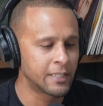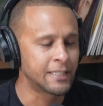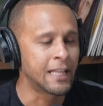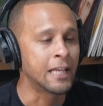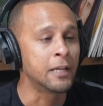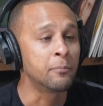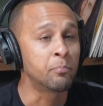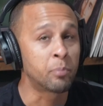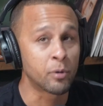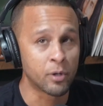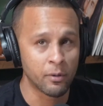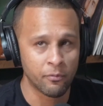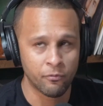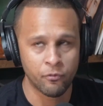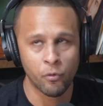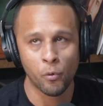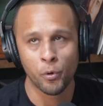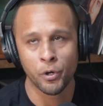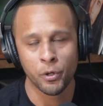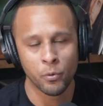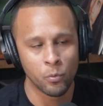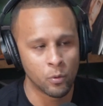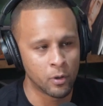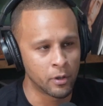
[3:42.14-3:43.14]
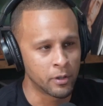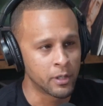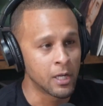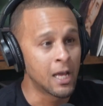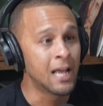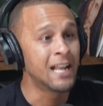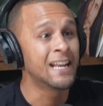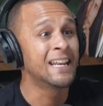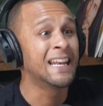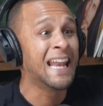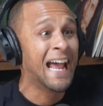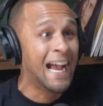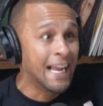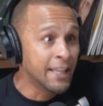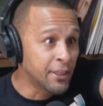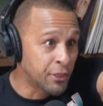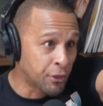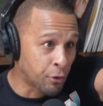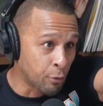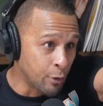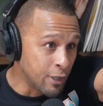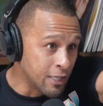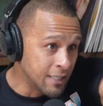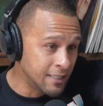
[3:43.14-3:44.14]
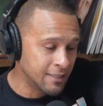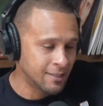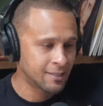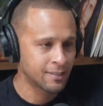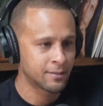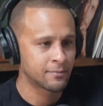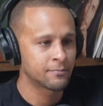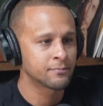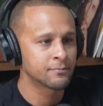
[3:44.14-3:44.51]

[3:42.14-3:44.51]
And then he put up 41. Nine threes.